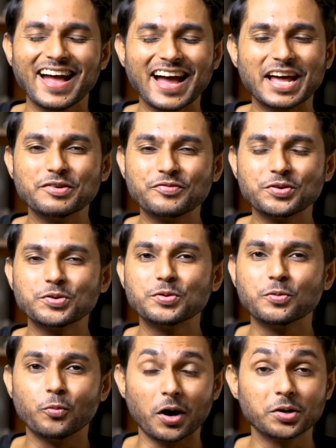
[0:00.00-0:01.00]
And if you
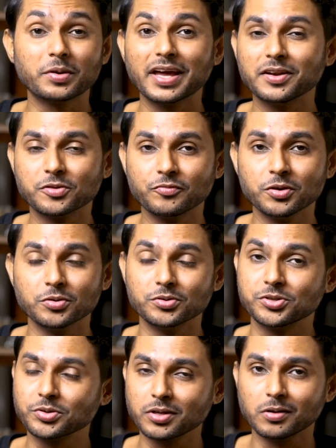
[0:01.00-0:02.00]
want to get it
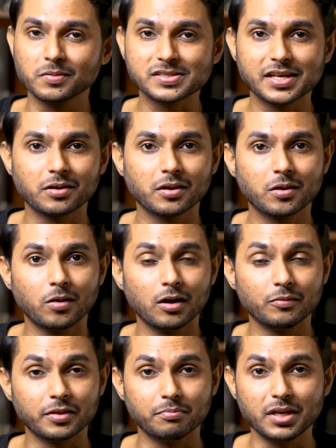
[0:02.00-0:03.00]
reviewed, you can always get on a
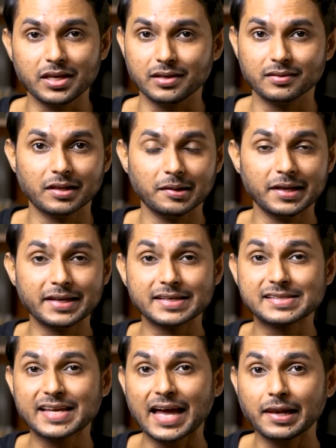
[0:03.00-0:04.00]
call with me. The link
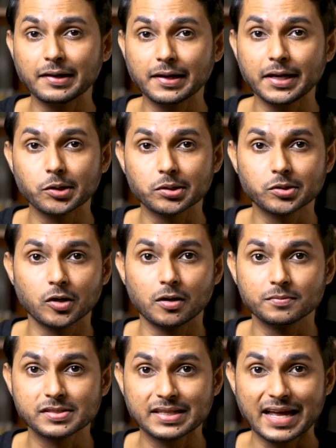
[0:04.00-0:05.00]
is
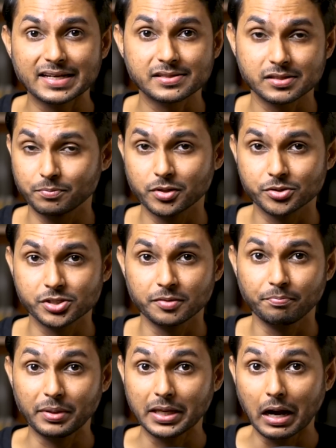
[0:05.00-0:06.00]
calendly.com slash
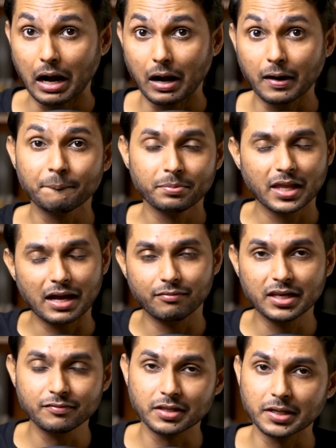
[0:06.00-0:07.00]
saptarshipr. I
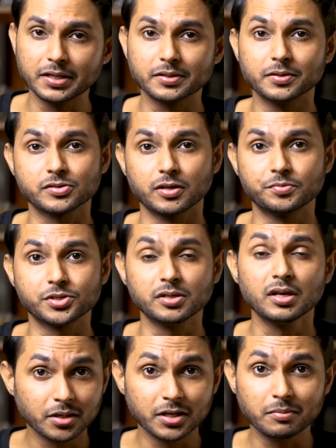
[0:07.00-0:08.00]
will leave the link in the
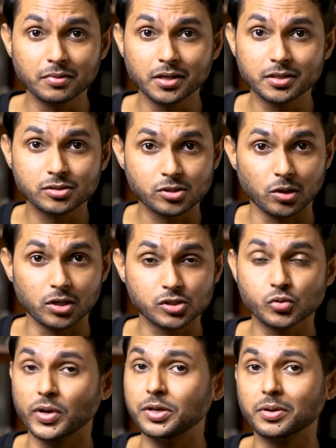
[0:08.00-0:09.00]
description. 30 minute
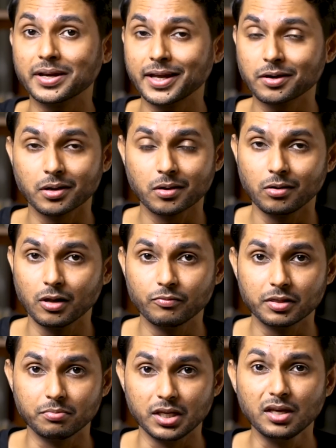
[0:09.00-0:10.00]
slots where you can get on a call
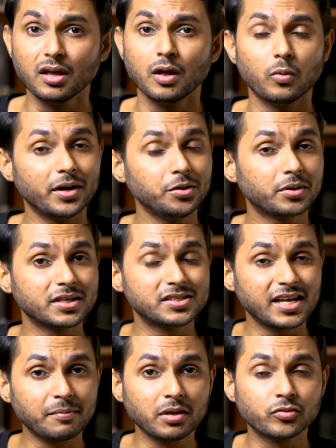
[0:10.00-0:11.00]
with me, where you can
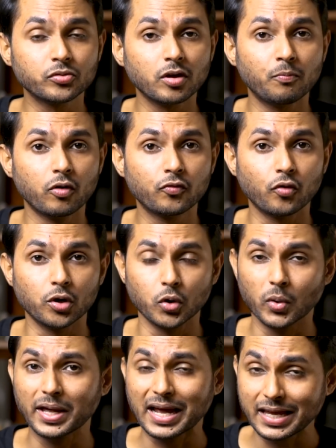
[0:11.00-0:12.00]
take me through your
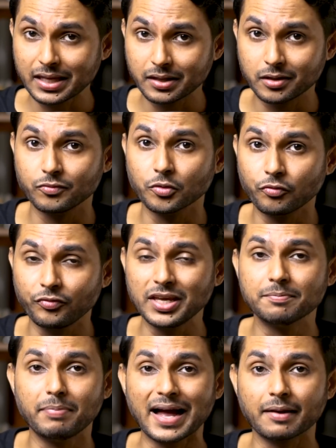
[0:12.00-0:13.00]
portfolio and I can give you
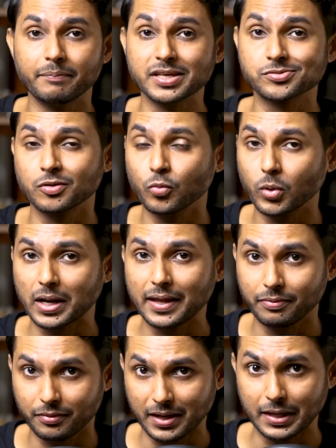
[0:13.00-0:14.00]
feedback based on what
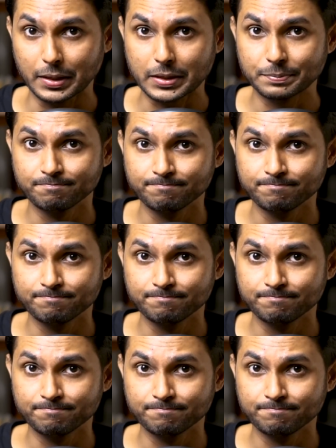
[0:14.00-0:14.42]
I think.